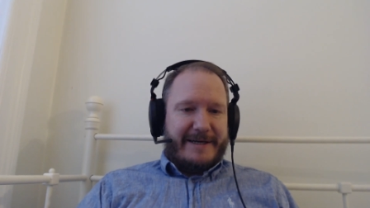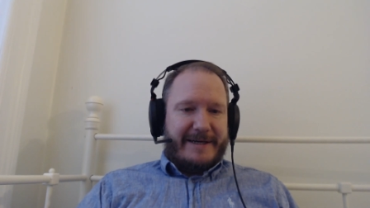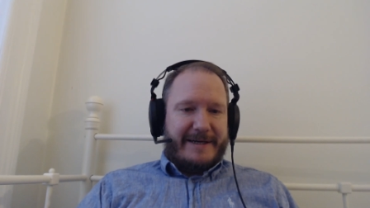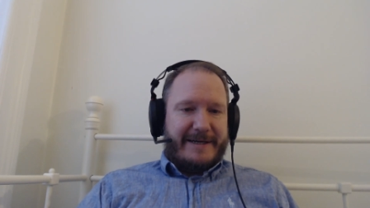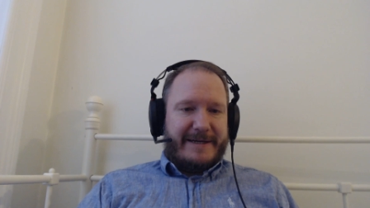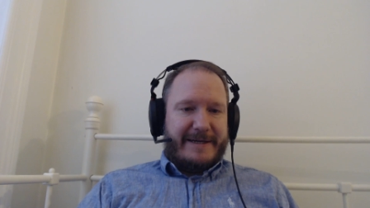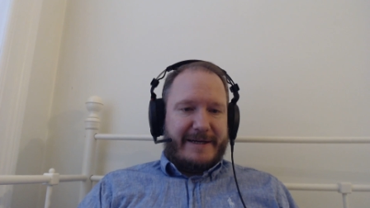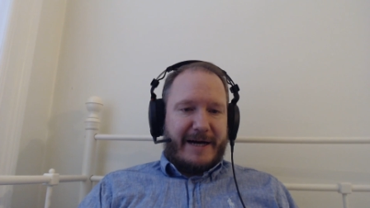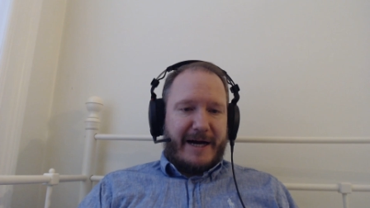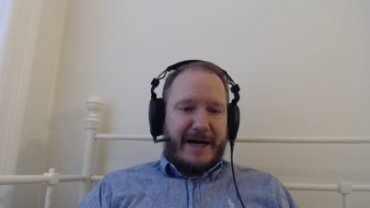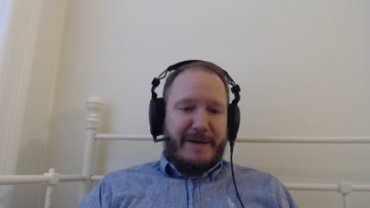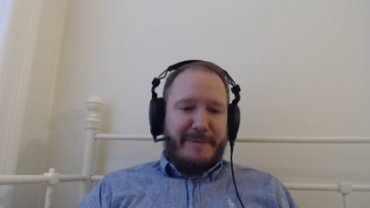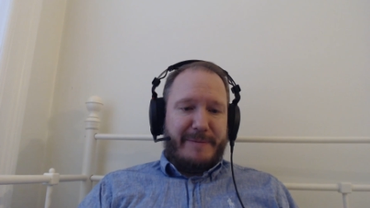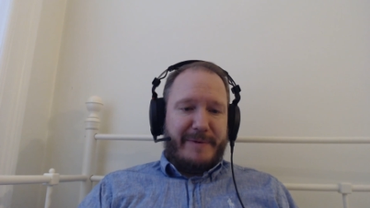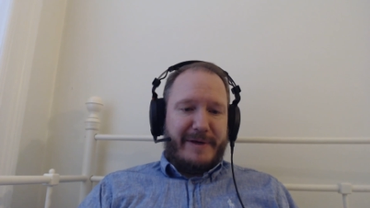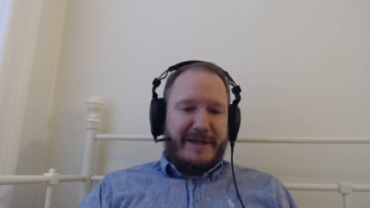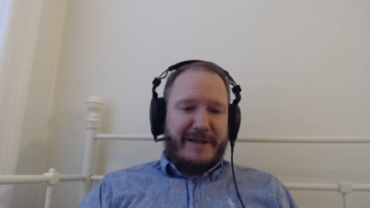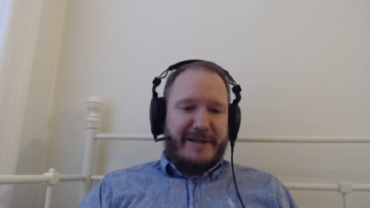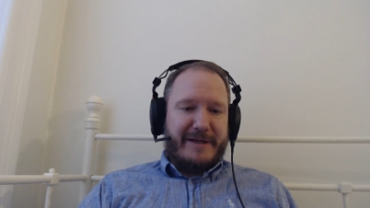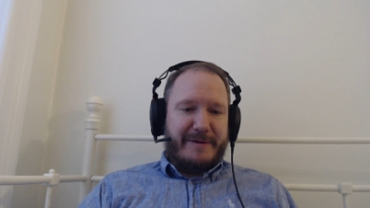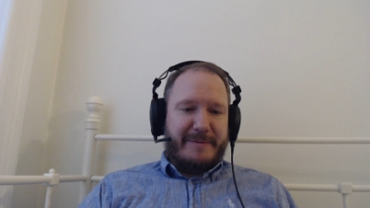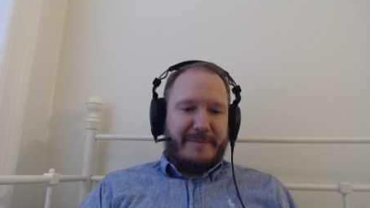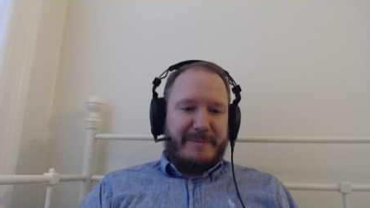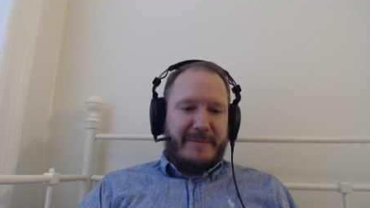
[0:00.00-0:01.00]
High
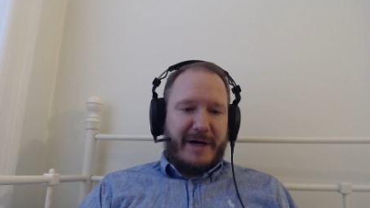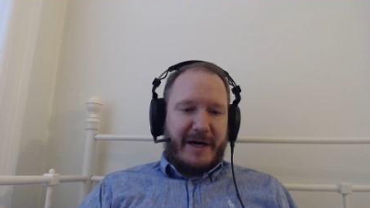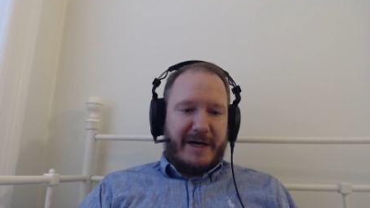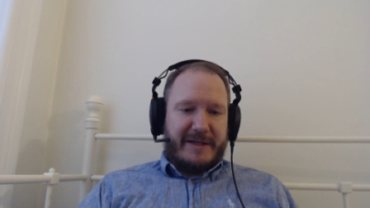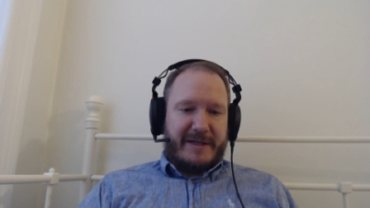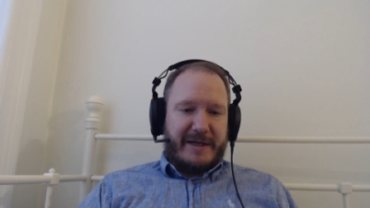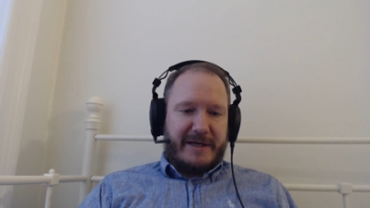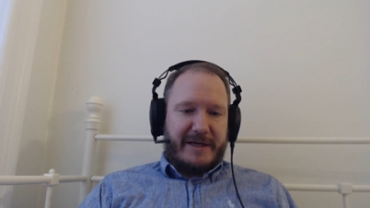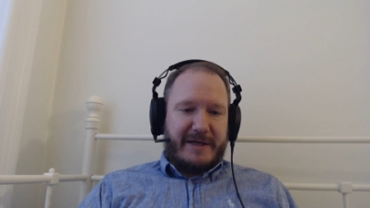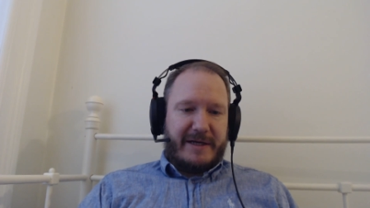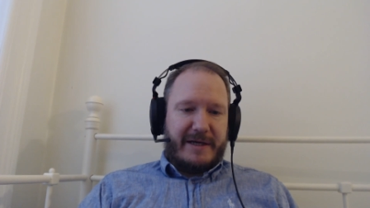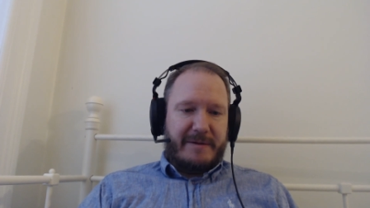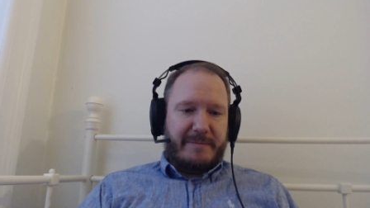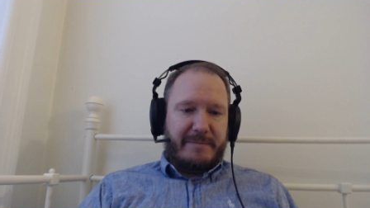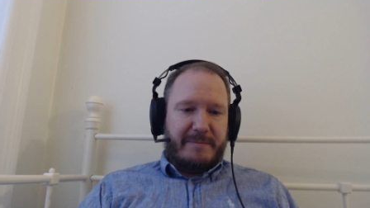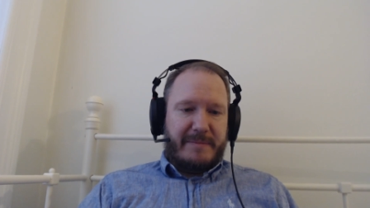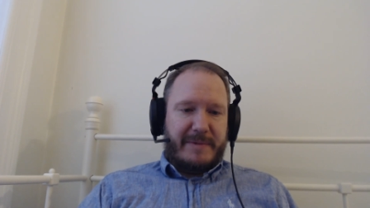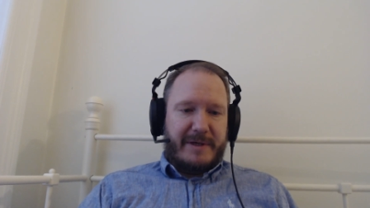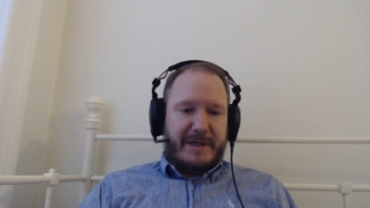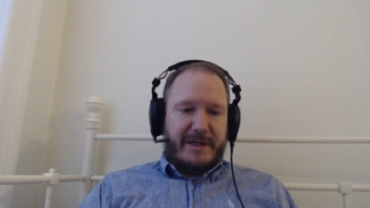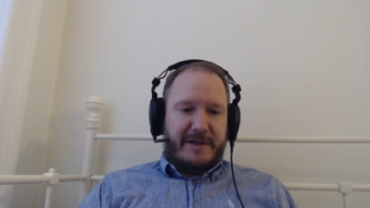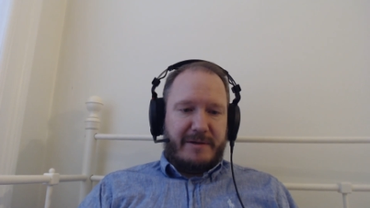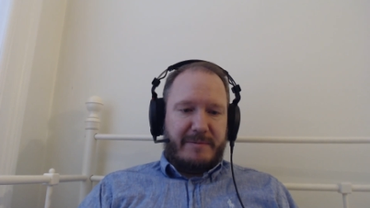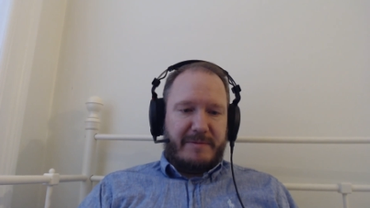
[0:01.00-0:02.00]
attacking,
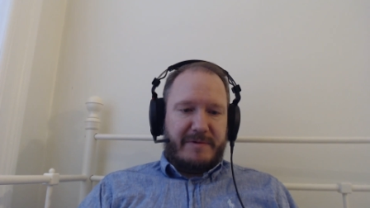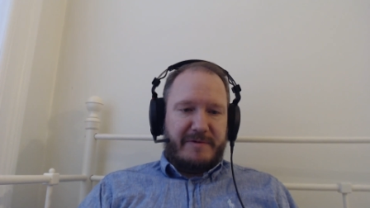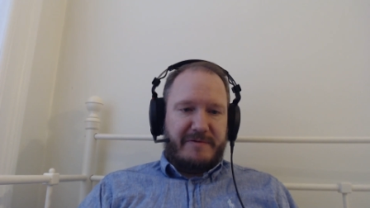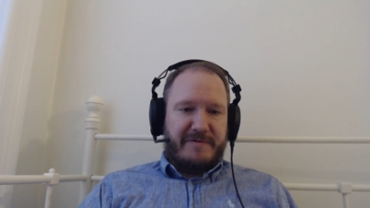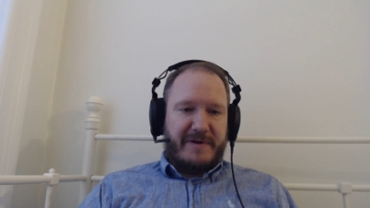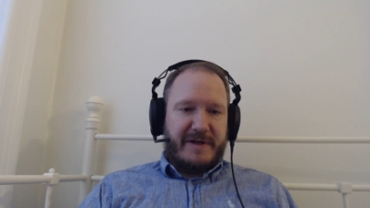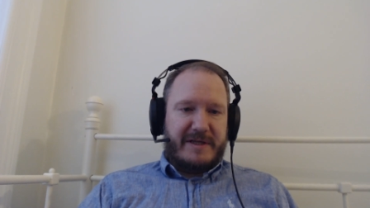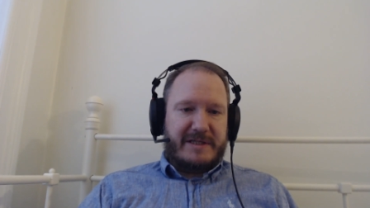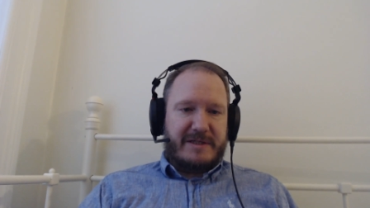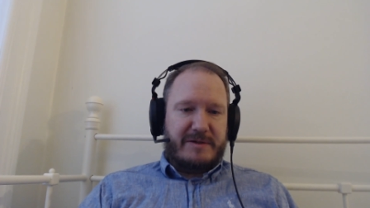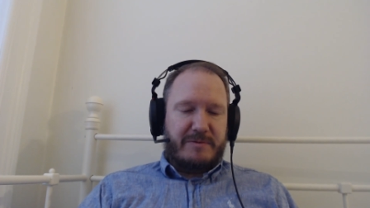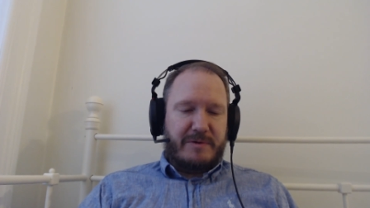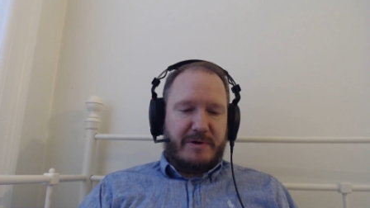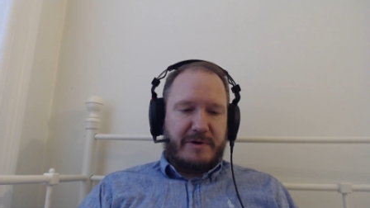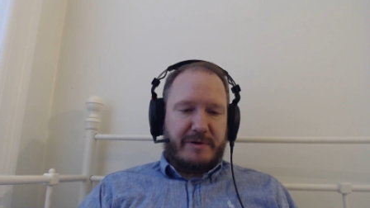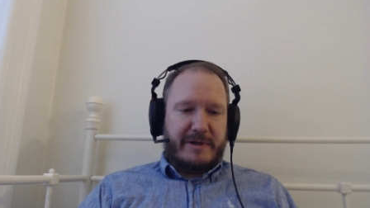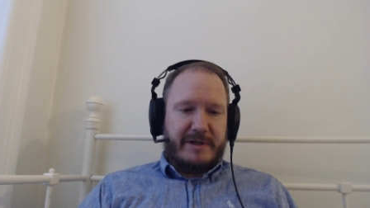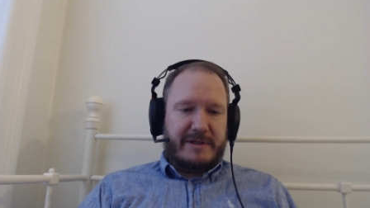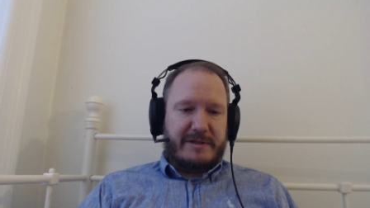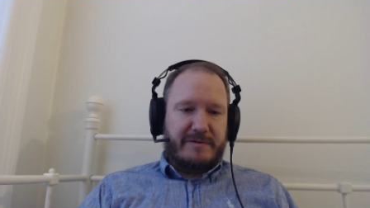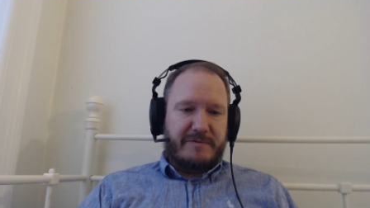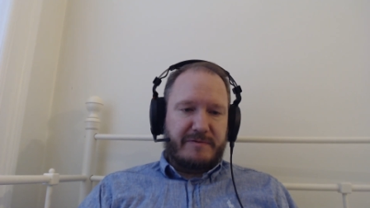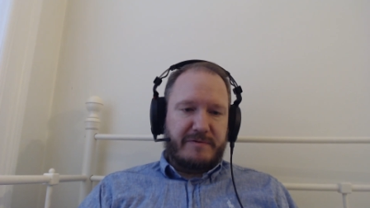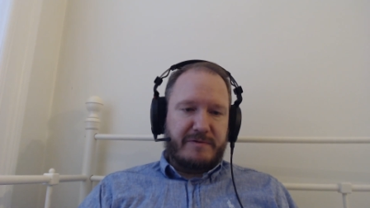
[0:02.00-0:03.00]
medium defensive work
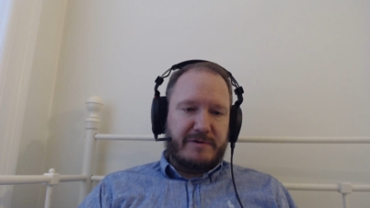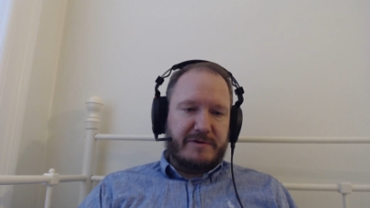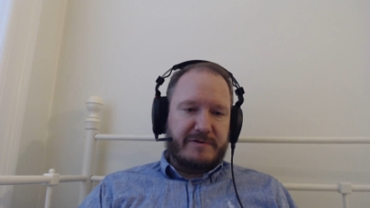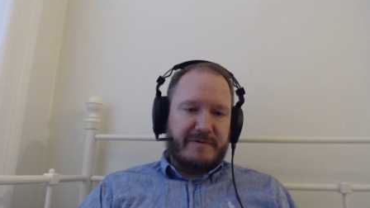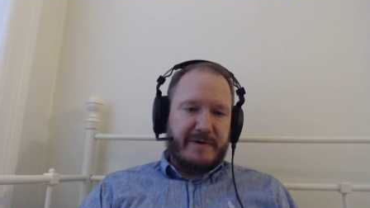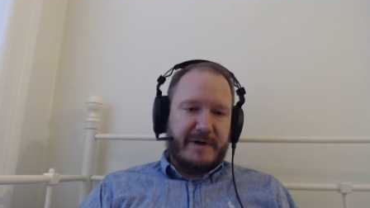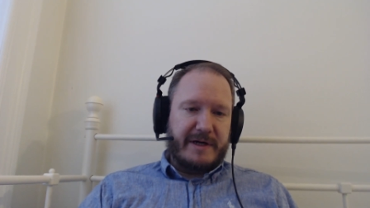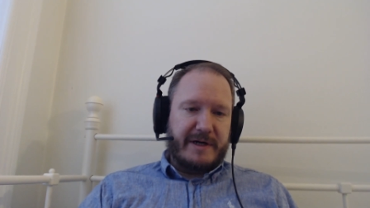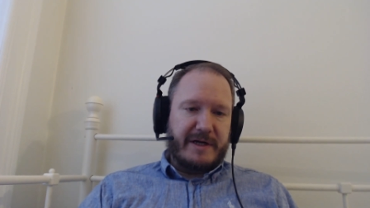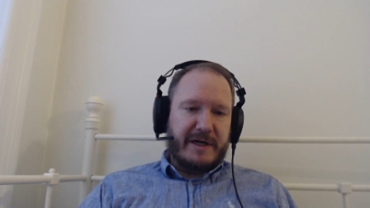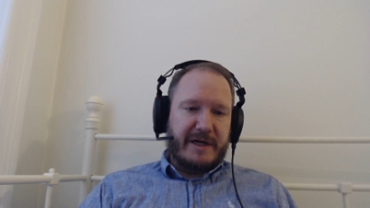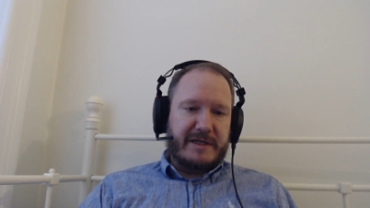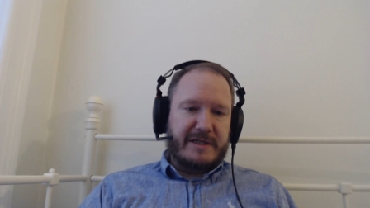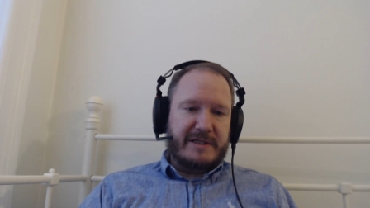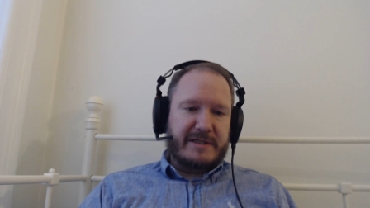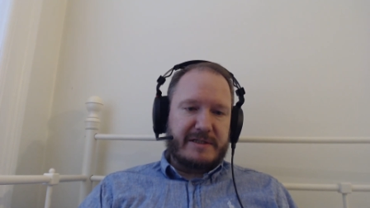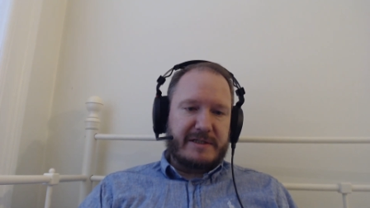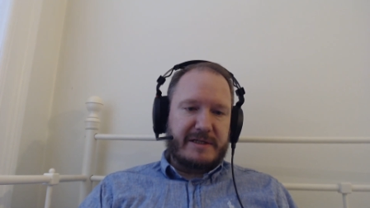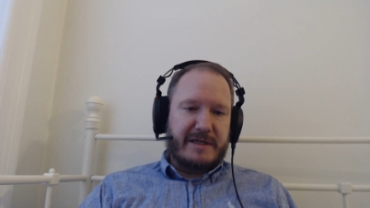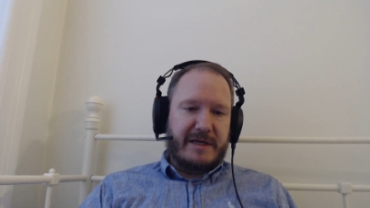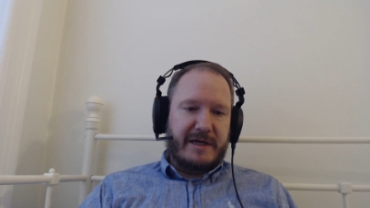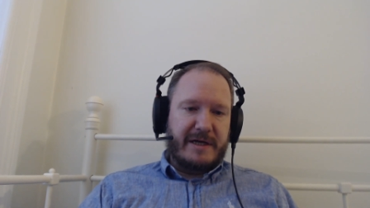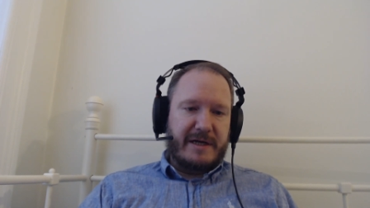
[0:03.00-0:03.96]
rates, of course, very nice.